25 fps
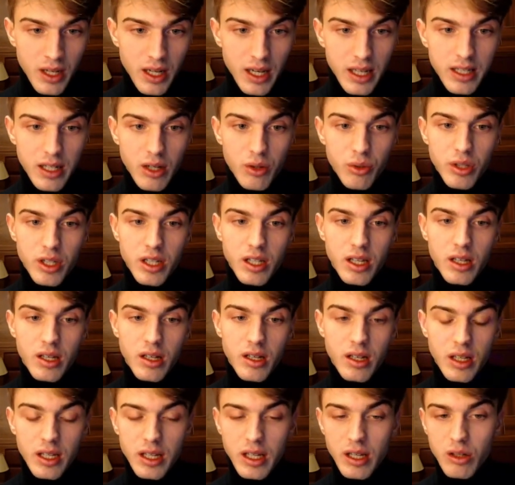And now he
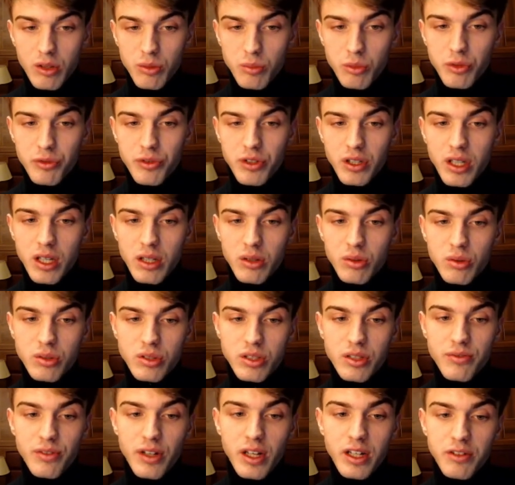cannot move the king to
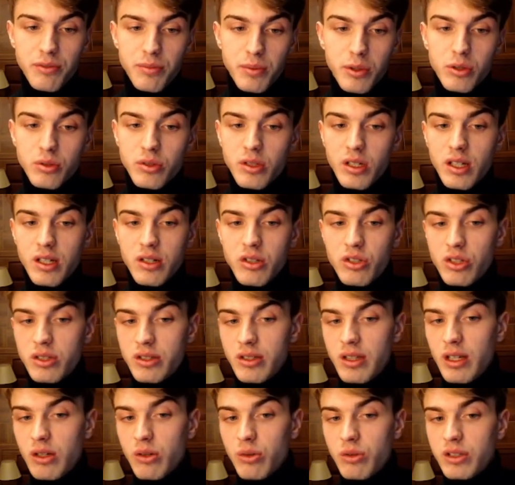c5 because I can
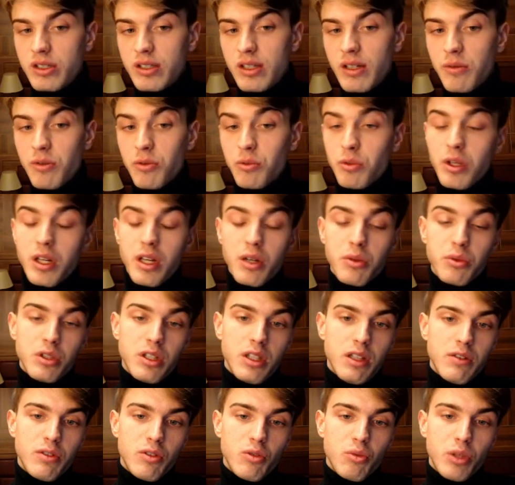just take on d7 when I
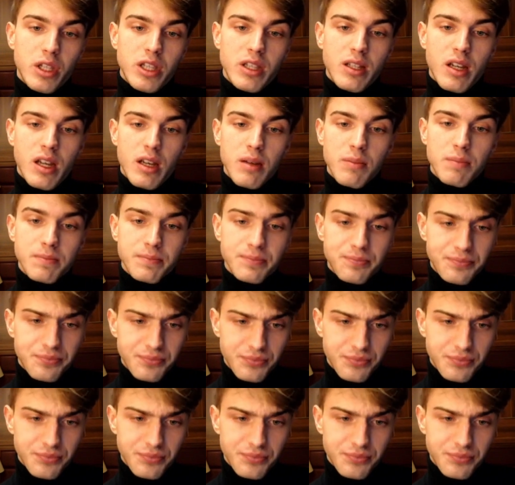would even win the game.